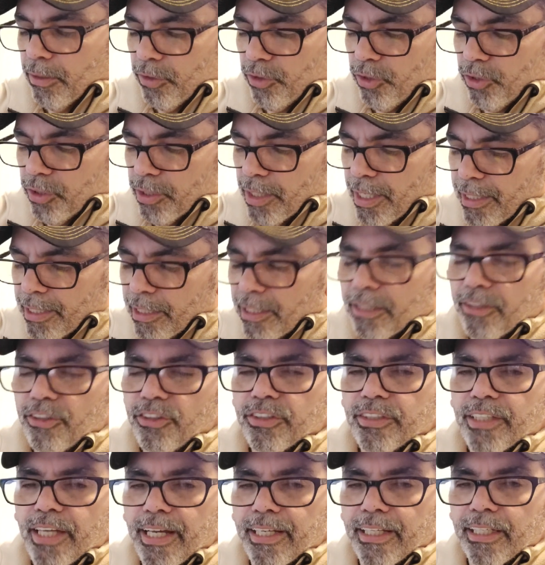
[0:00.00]
Shine
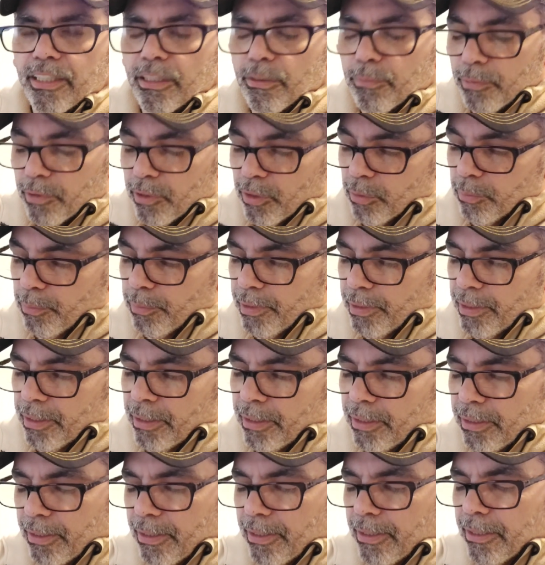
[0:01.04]
it up a little bit.
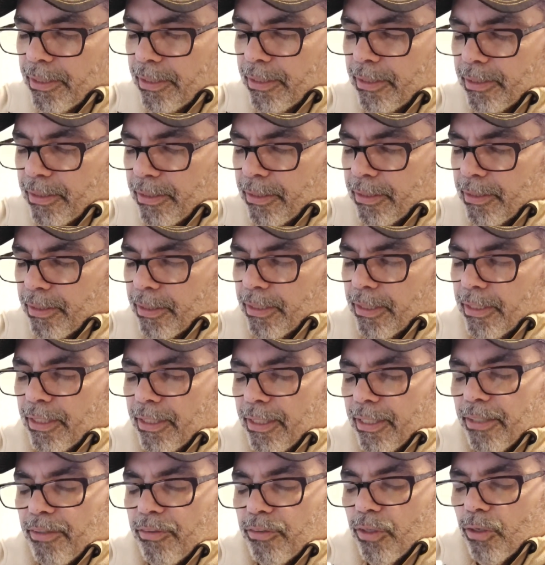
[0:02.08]

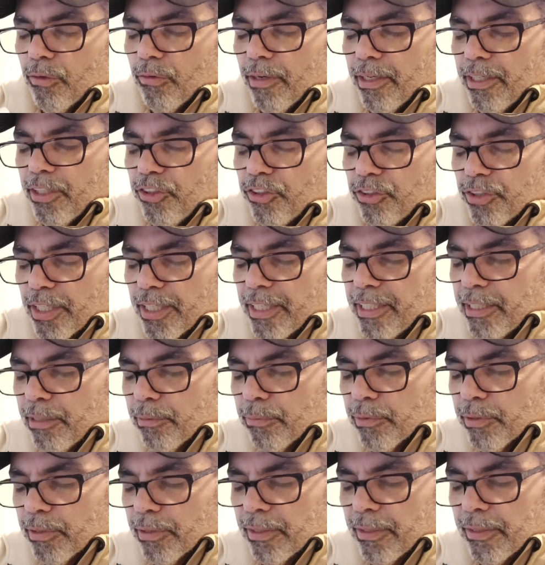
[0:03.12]
It's already shiny,
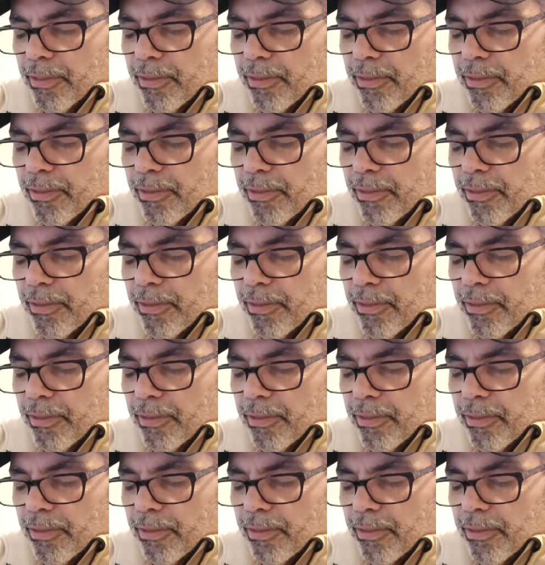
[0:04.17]
but